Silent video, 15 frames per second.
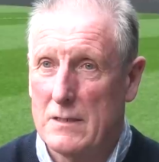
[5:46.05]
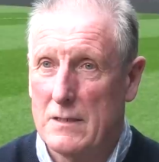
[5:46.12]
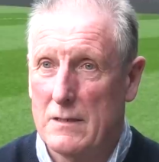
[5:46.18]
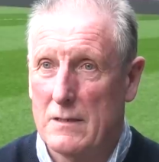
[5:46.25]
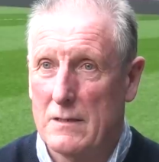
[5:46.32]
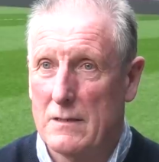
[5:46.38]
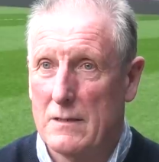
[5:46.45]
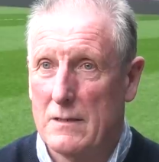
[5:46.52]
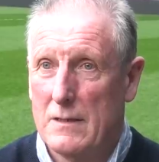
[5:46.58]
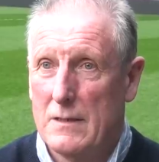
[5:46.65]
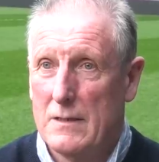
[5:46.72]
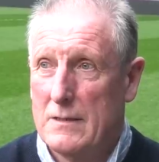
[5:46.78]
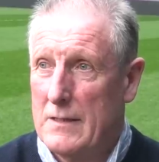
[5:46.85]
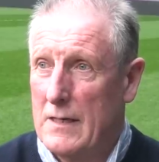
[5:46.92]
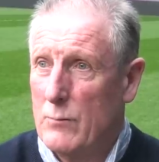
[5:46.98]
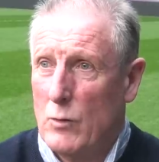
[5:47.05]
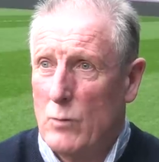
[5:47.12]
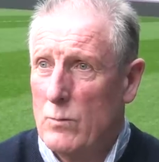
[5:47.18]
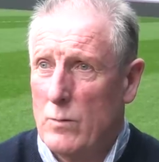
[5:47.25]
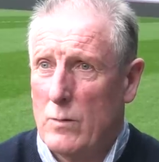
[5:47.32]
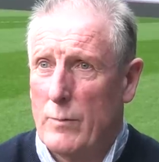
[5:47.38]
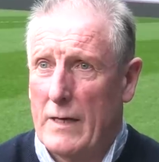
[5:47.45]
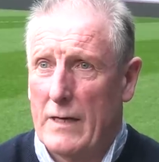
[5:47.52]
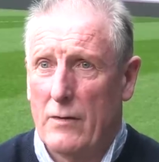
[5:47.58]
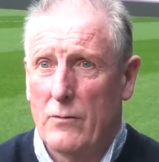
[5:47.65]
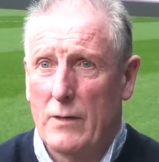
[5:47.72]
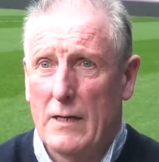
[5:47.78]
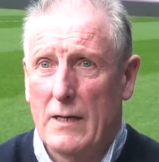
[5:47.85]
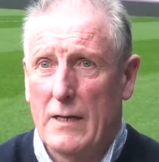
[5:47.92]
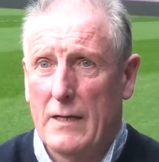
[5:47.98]
I'm humbled by it,
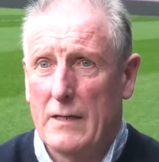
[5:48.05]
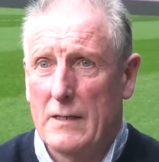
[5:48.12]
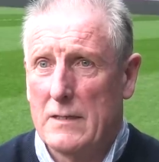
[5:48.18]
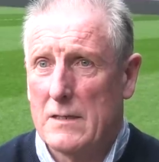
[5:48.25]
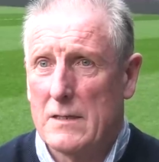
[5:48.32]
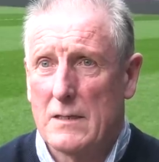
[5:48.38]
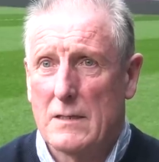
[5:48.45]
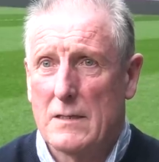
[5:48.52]
really,